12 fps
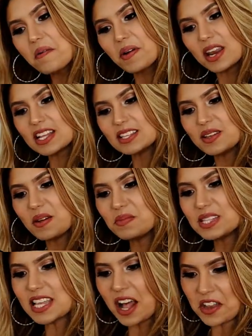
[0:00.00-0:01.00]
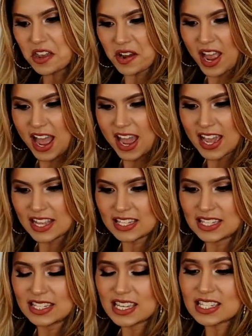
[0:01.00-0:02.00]
But let me tell you
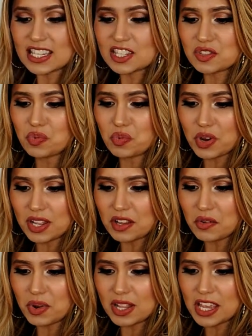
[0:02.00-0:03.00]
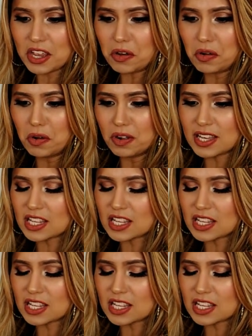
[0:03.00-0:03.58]
guys, this is really, really cool.